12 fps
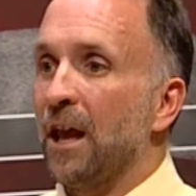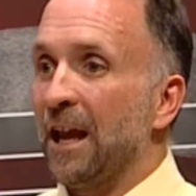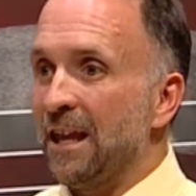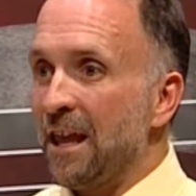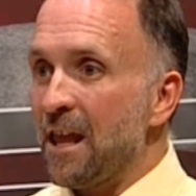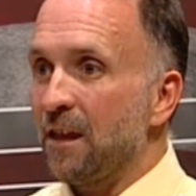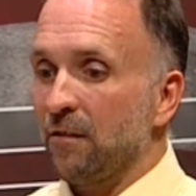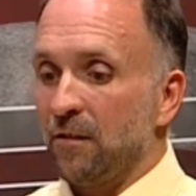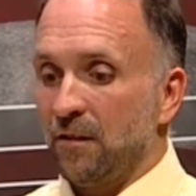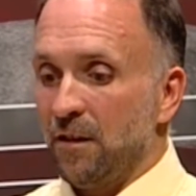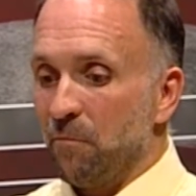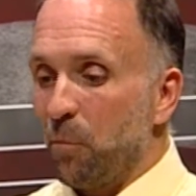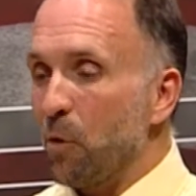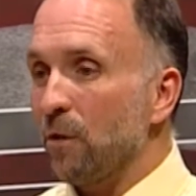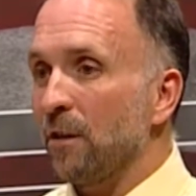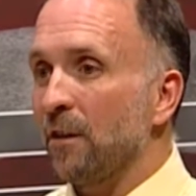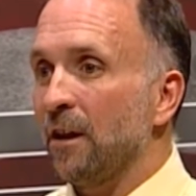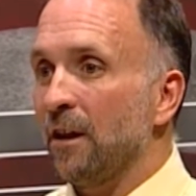Again, the
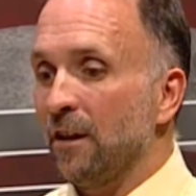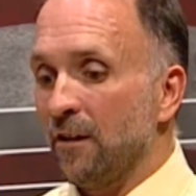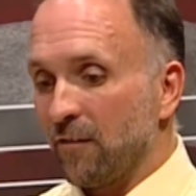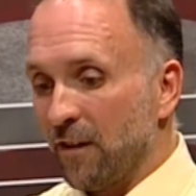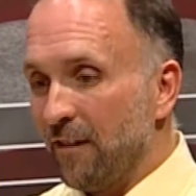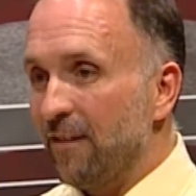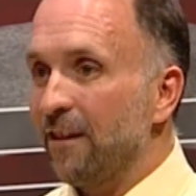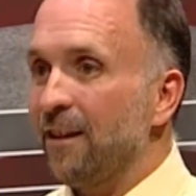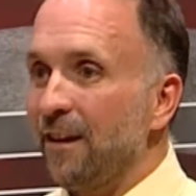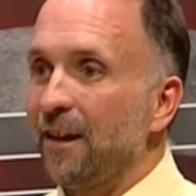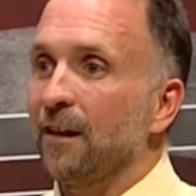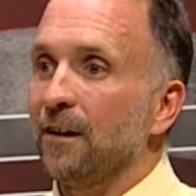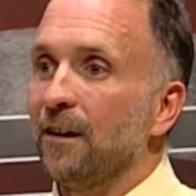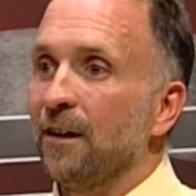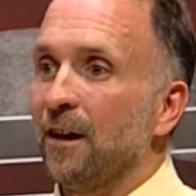important thing is the kid.